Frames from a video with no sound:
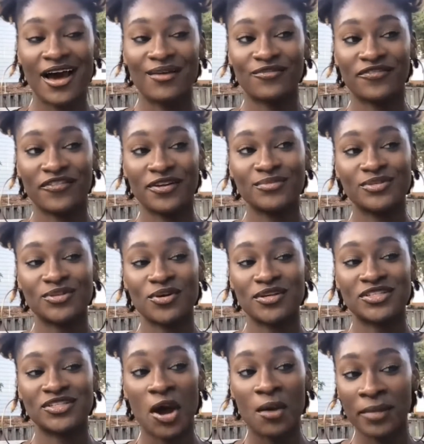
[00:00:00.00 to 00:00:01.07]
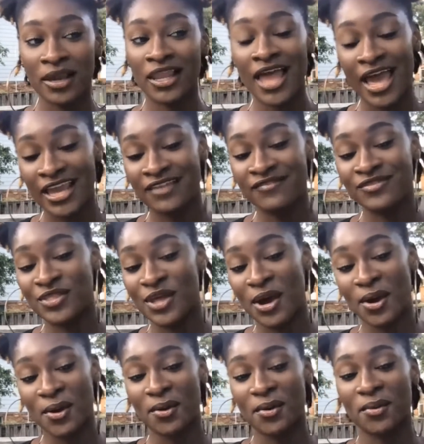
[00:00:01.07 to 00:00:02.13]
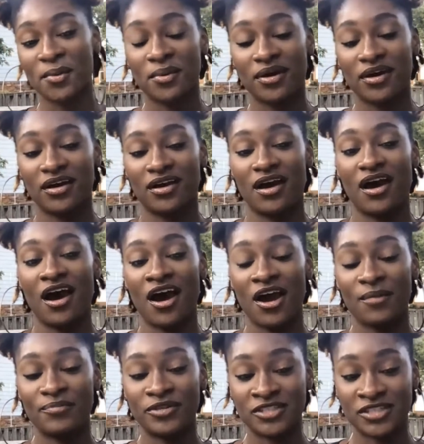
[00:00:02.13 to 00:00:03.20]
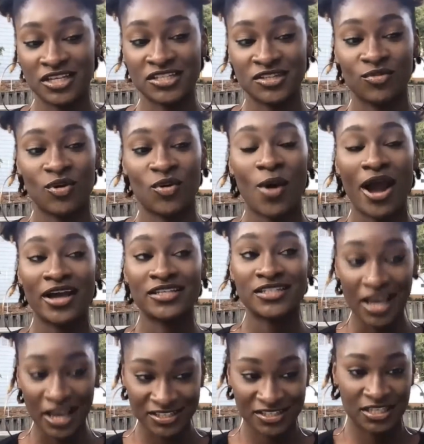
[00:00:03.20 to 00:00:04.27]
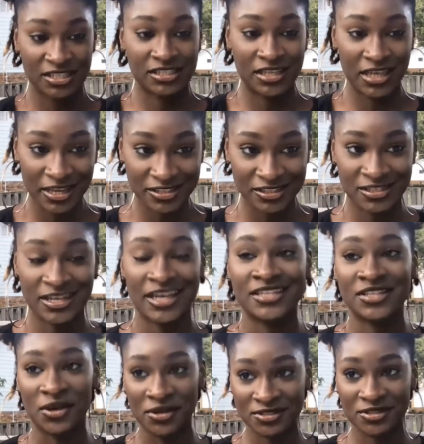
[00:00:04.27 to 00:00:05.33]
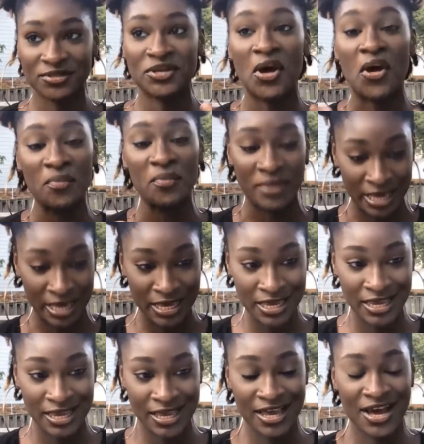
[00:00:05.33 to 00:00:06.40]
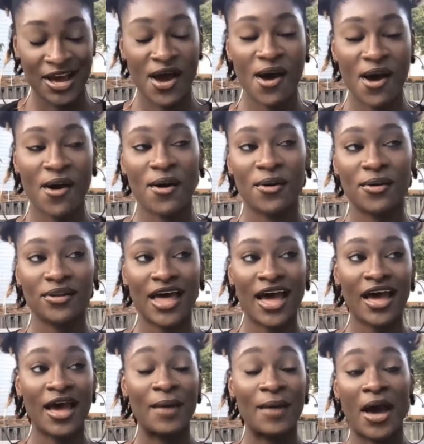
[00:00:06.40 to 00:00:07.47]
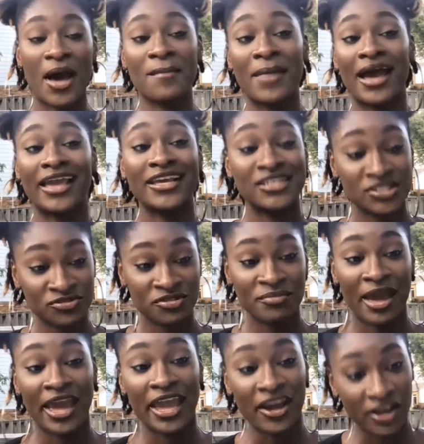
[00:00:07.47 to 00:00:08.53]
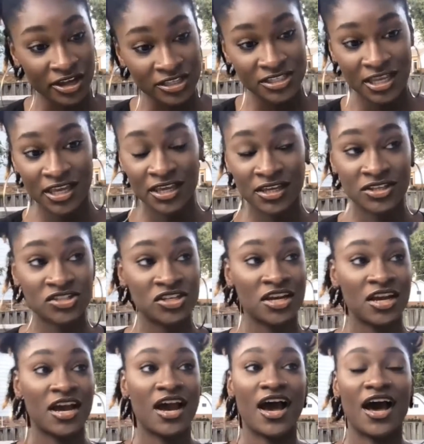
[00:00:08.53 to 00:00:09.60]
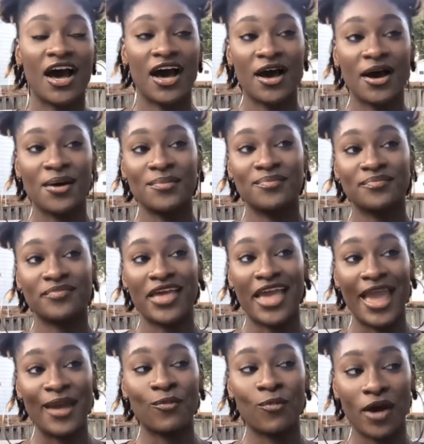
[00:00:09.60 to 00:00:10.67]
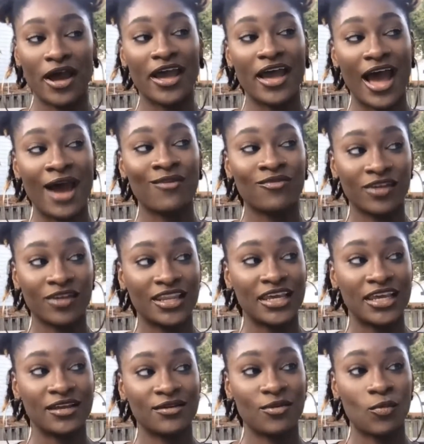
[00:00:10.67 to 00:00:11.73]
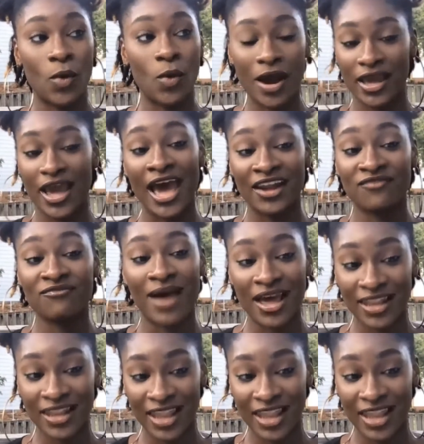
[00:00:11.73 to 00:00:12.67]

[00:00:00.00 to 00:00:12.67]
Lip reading: Freedom School has taught me a lot, even though our position requires us to teach. It's also taught me a whole lot about my history, my heritage, and what I really want out of my life